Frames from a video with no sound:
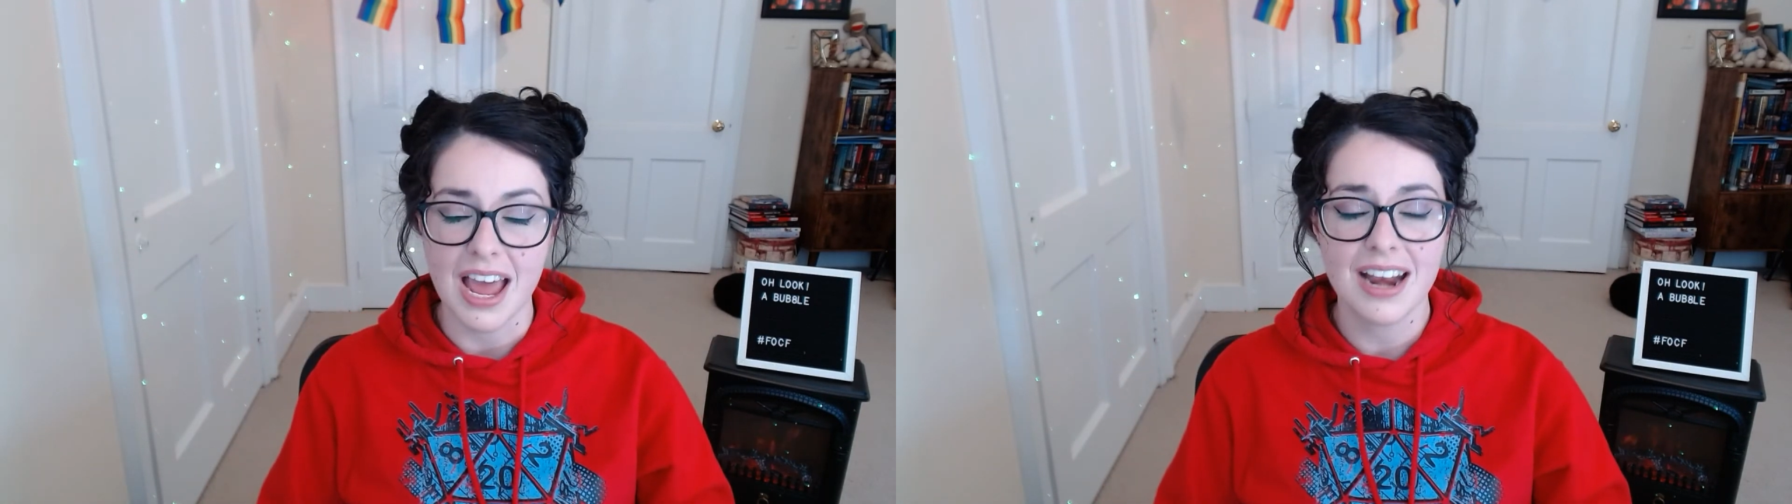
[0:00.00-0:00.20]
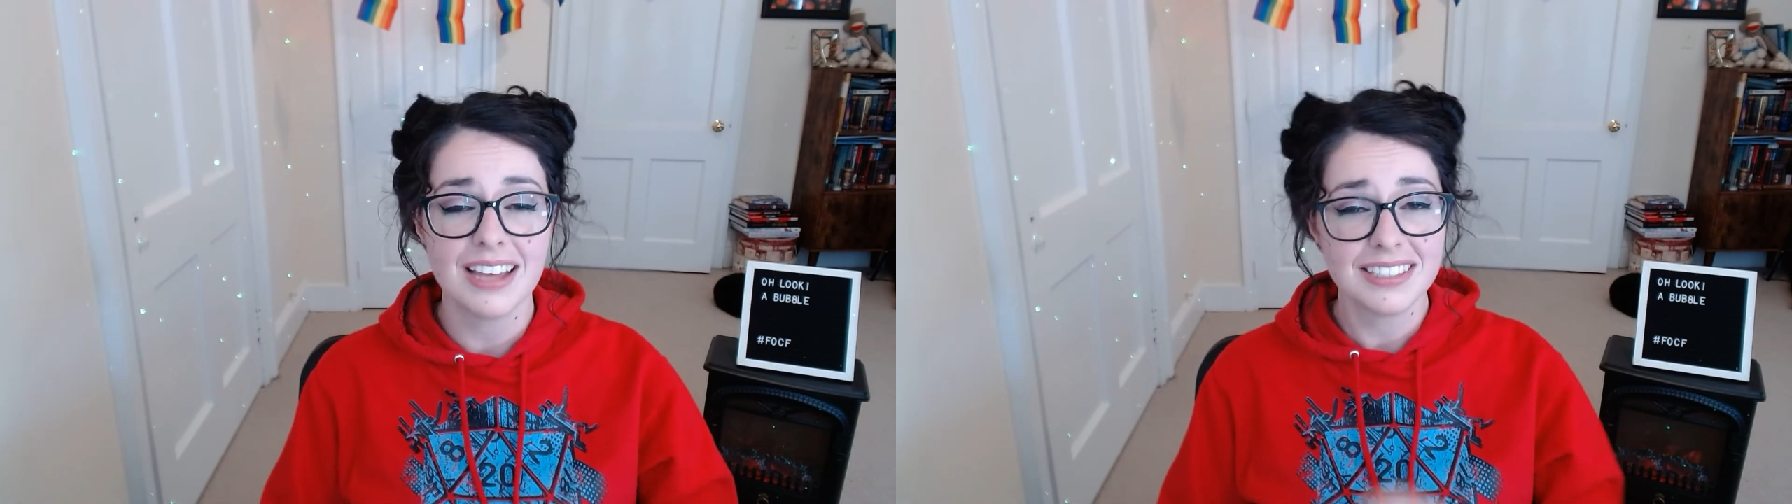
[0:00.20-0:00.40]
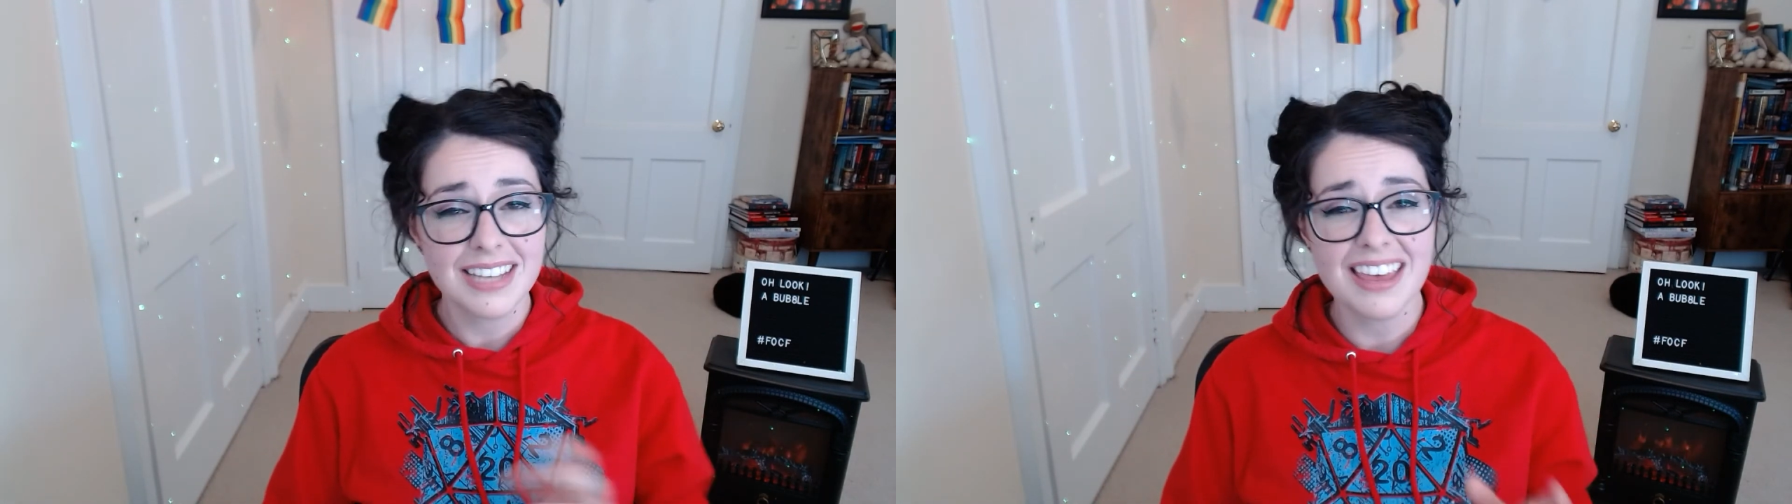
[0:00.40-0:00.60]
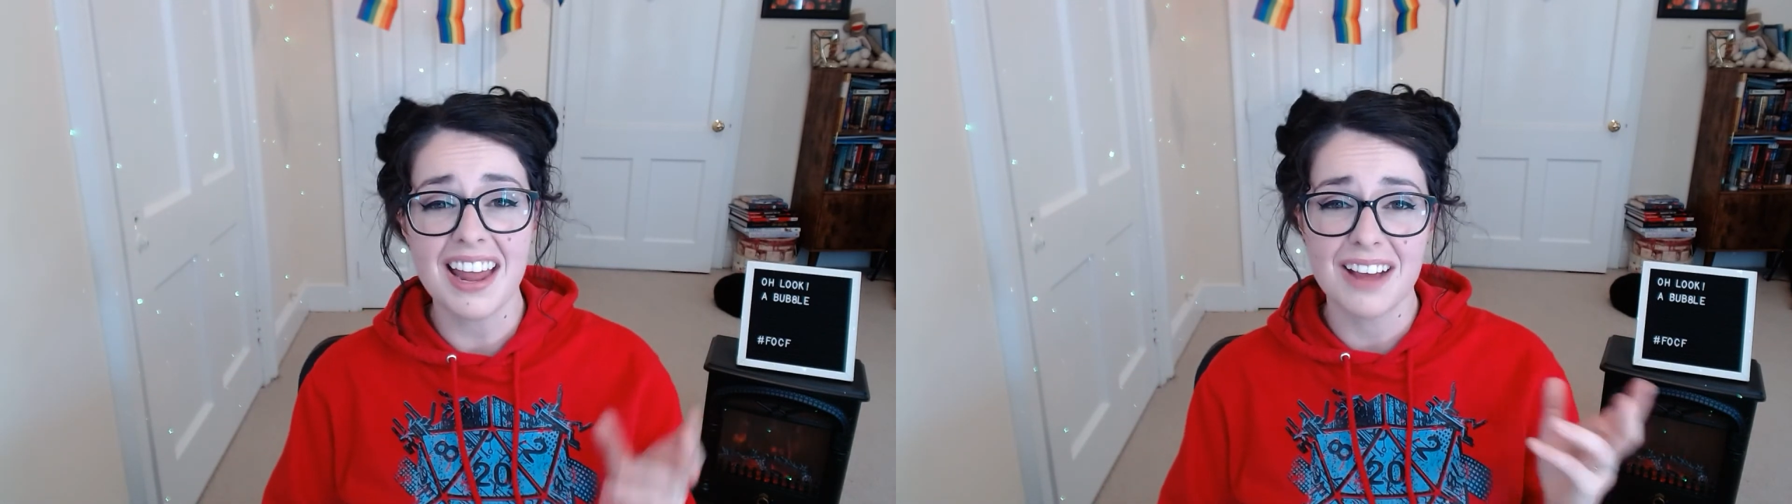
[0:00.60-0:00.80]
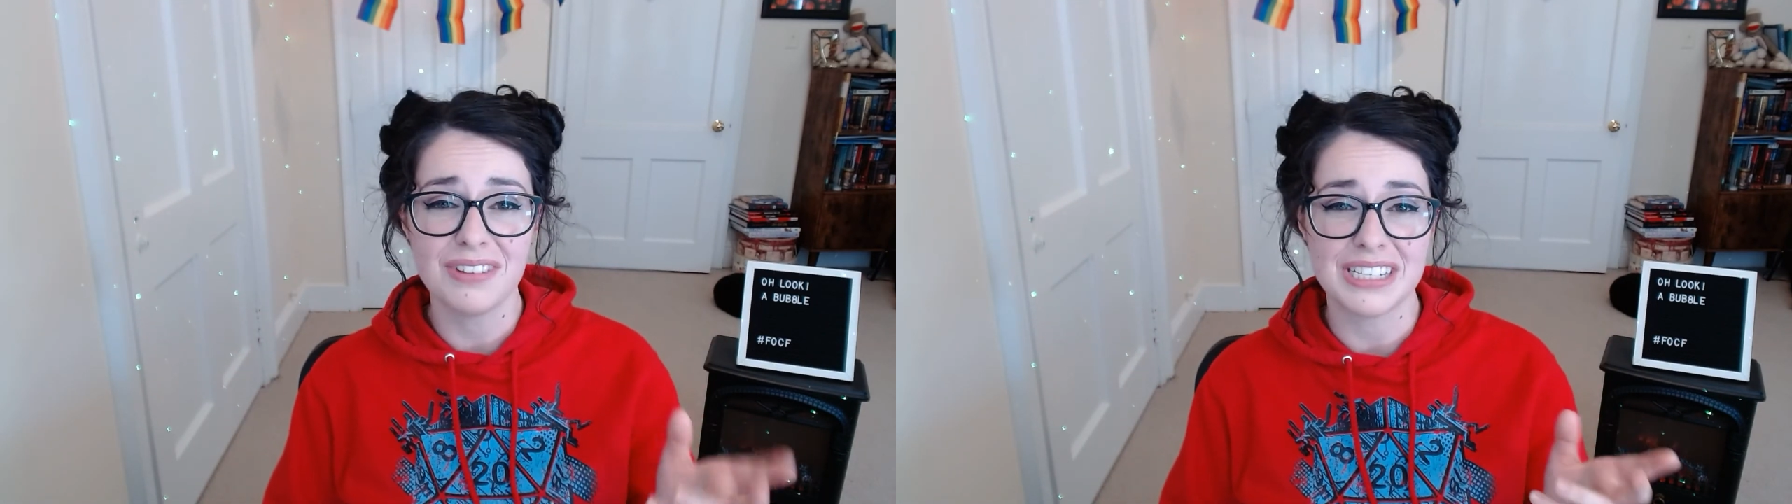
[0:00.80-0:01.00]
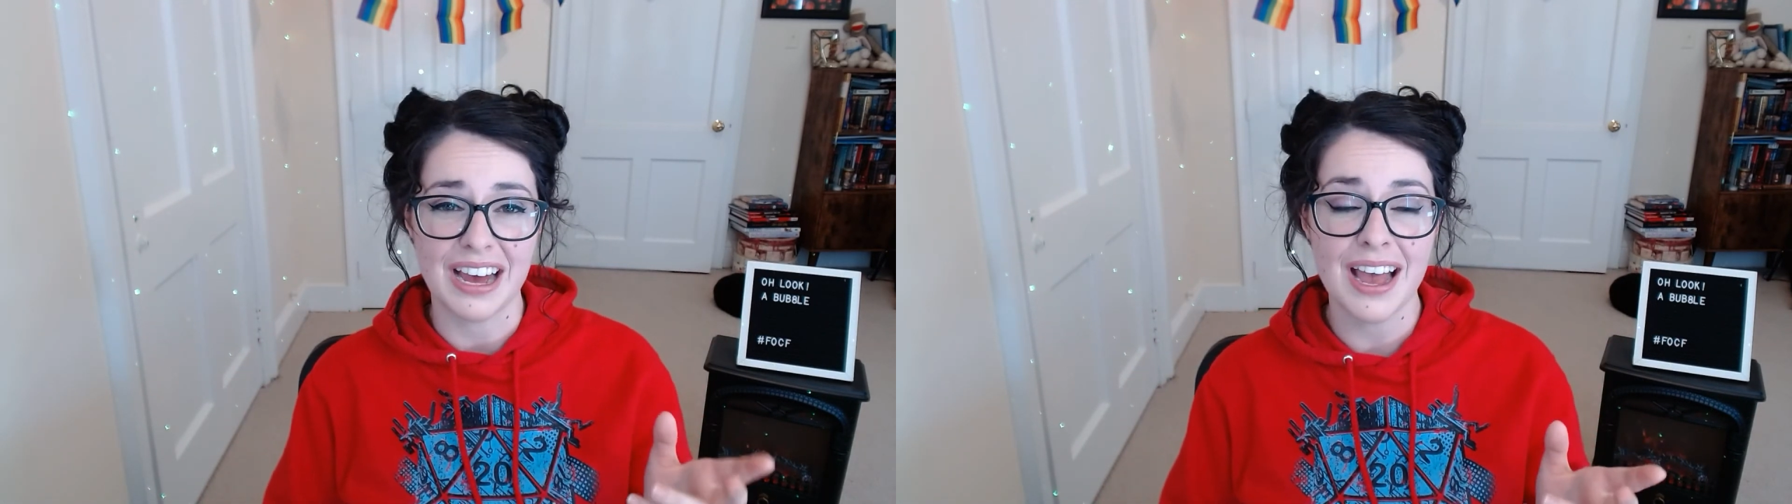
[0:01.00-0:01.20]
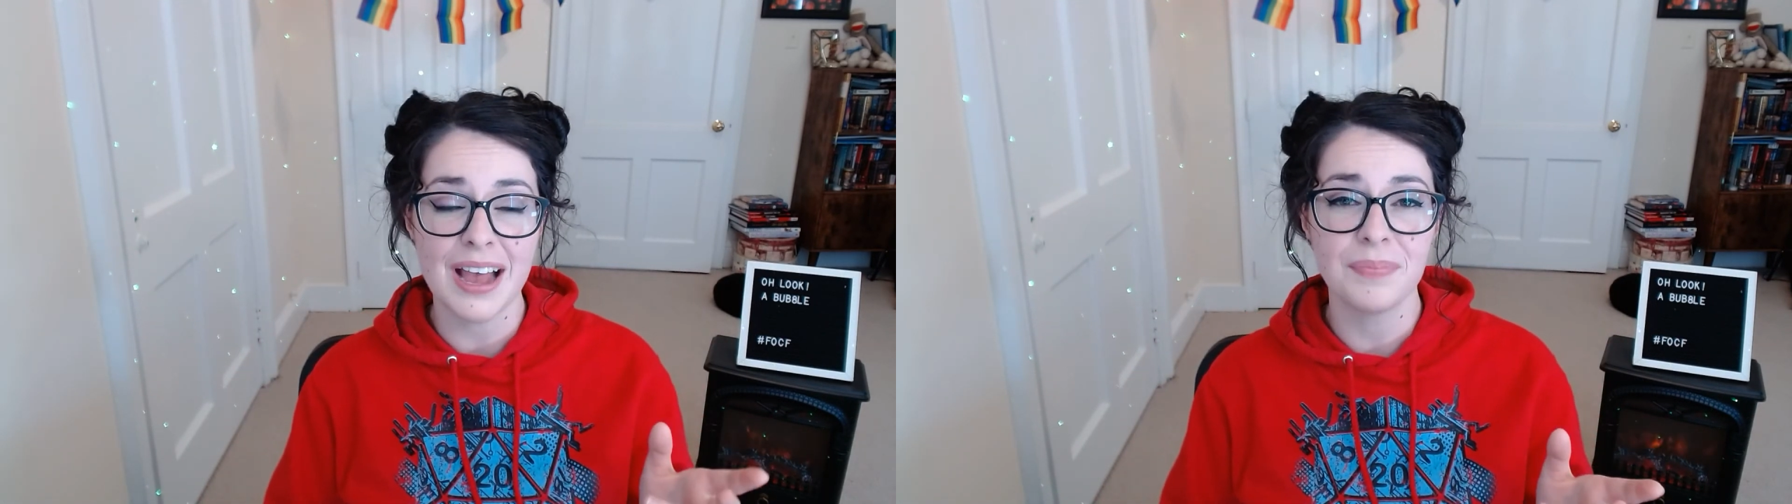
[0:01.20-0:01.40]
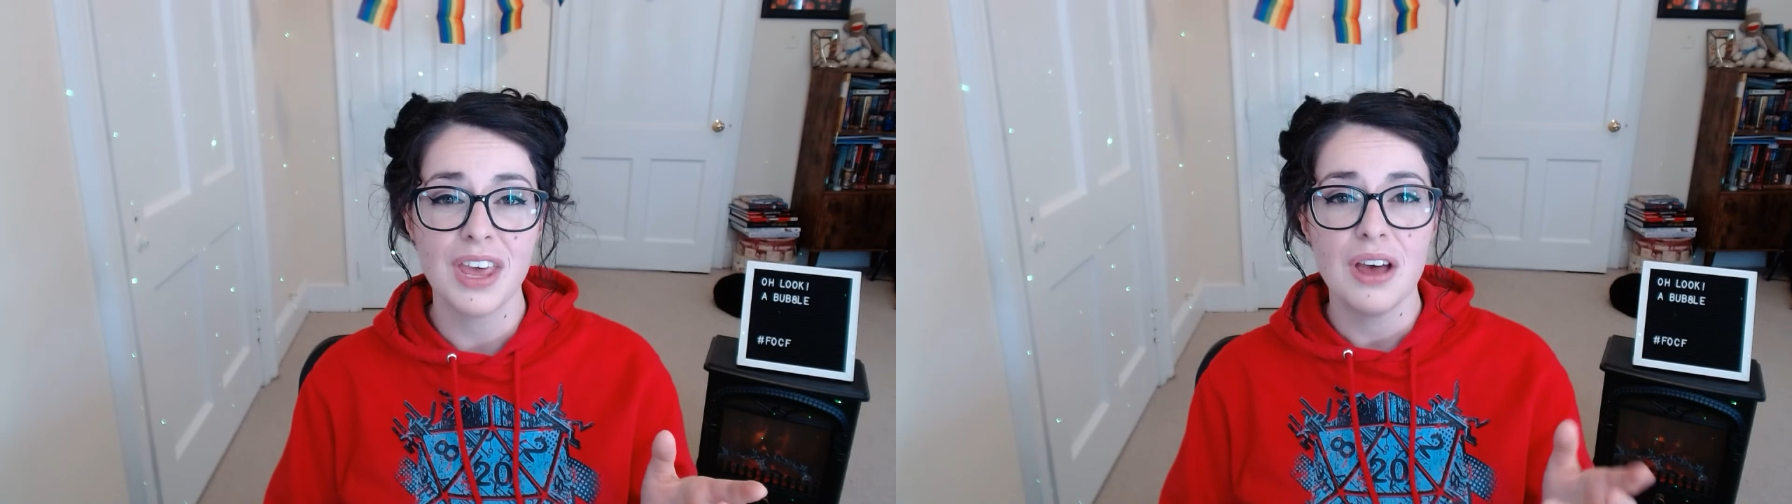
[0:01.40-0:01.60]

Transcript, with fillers: And I say that every time